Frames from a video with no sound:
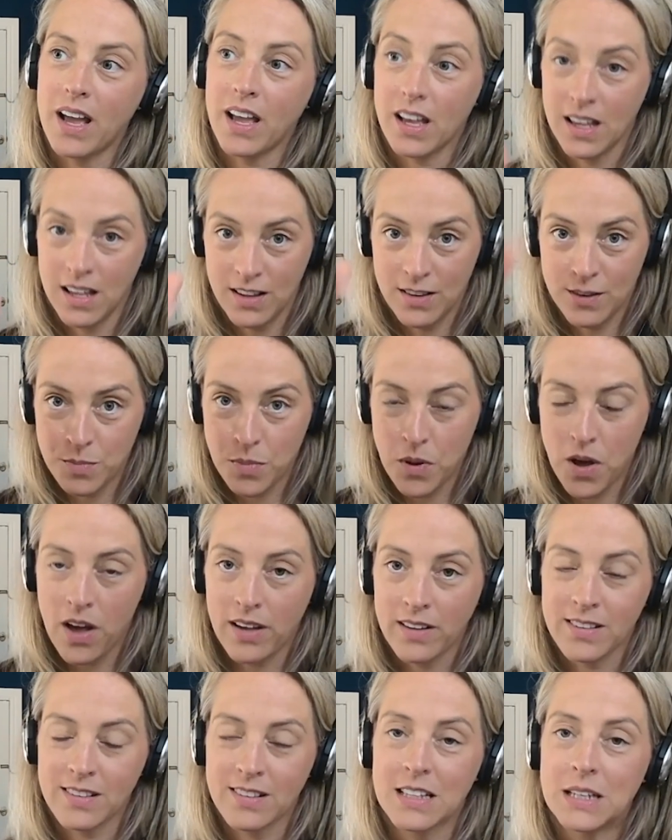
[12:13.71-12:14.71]
his
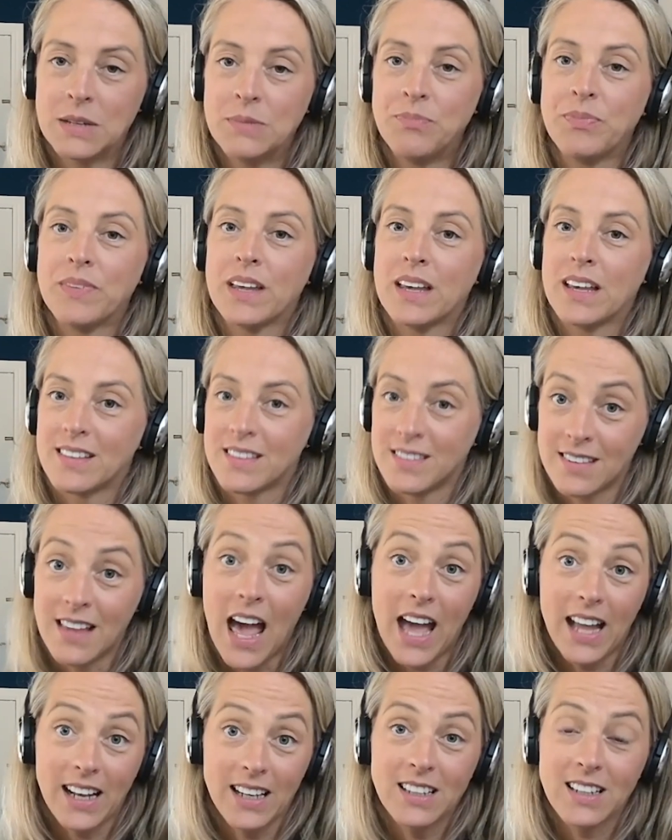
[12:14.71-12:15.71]
boss
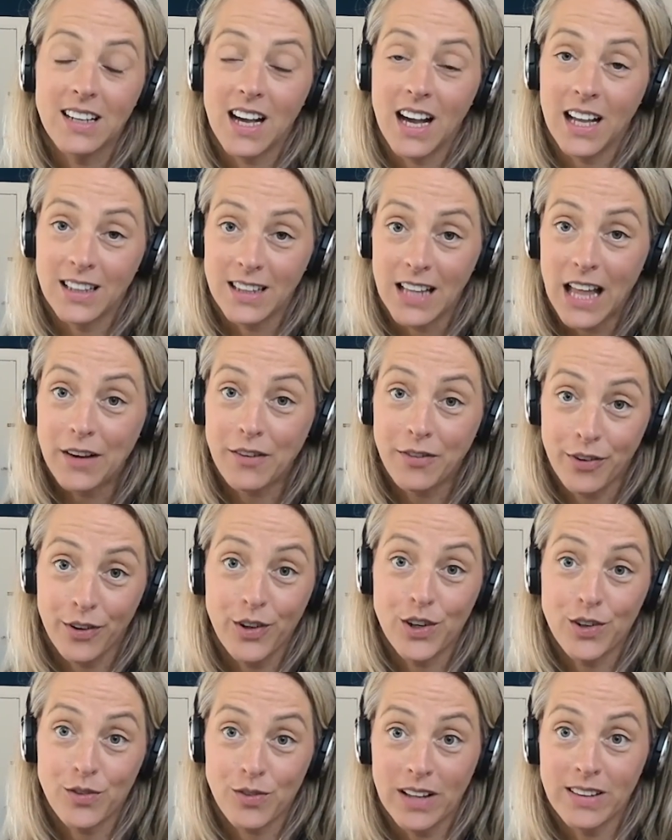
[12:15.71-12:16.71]
said, I'd like for
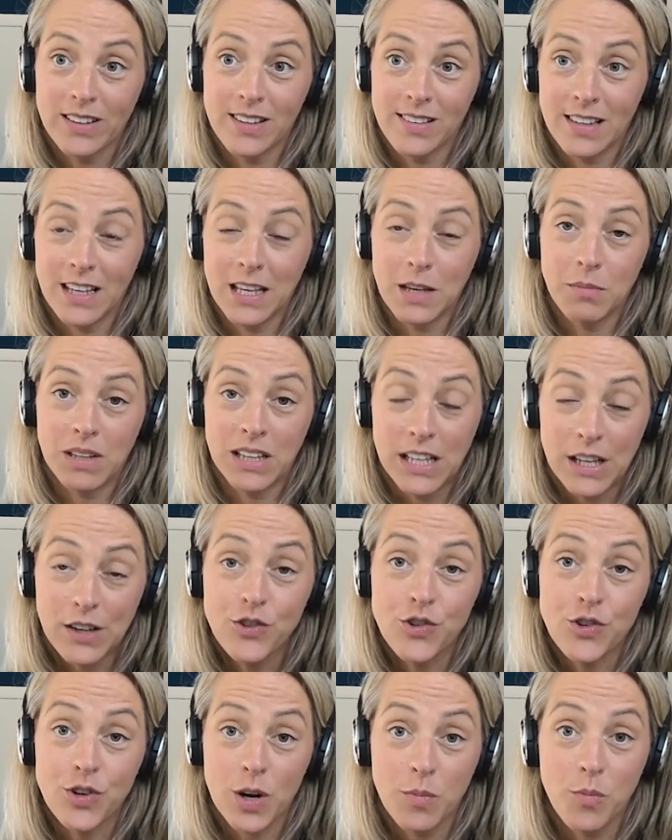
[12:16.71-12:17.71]
you to run the team in the
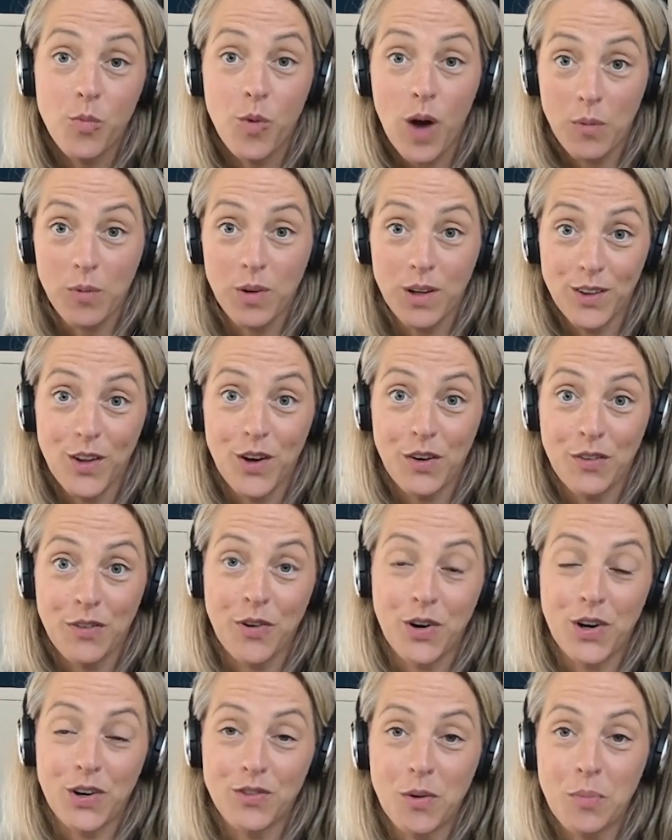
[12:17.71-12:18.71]
interim while we look
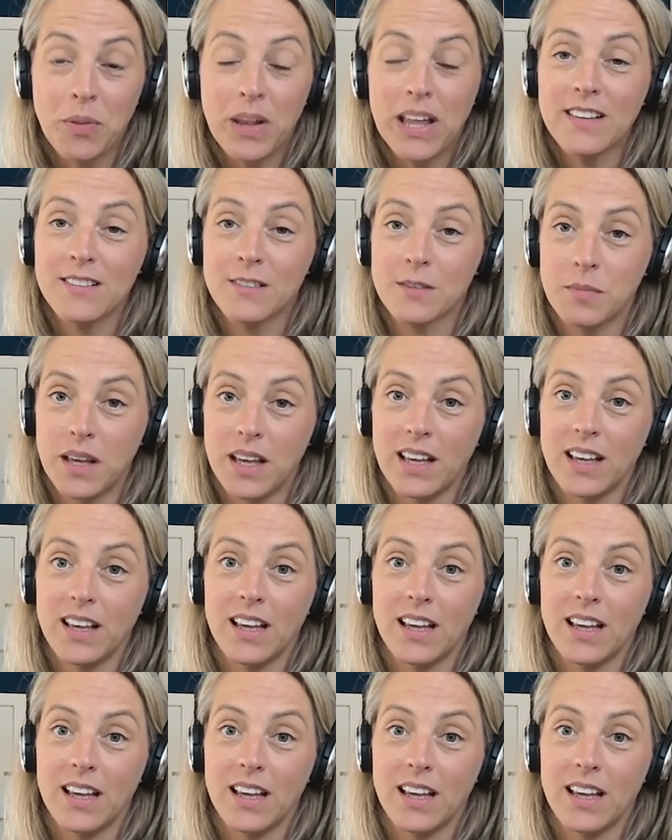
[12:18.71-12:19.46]
for a replacement.